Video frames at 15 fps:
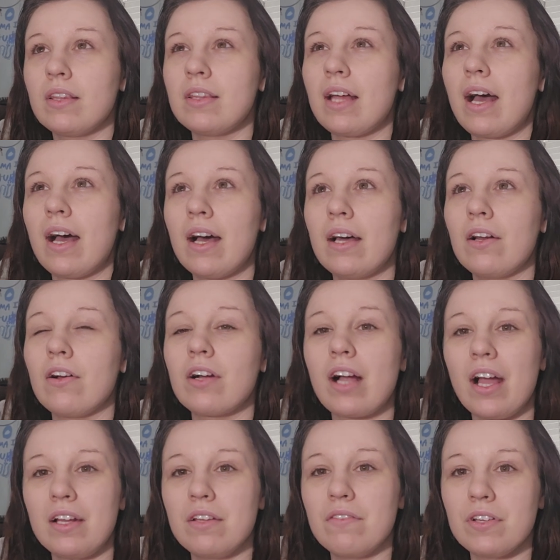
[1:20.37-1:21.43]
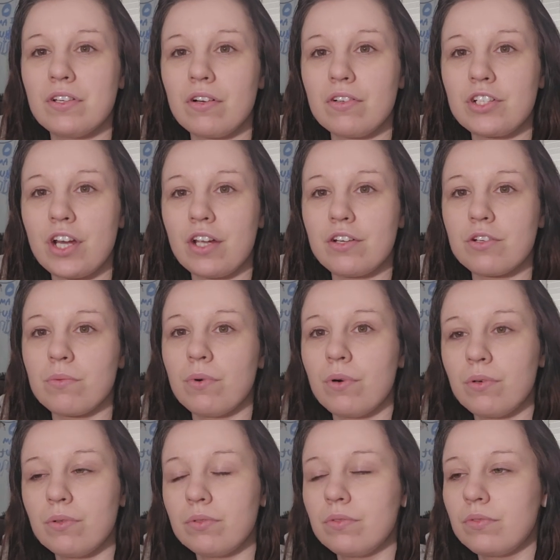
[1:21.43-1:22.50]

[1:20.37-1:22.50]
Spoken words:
that are kind of interchangeable.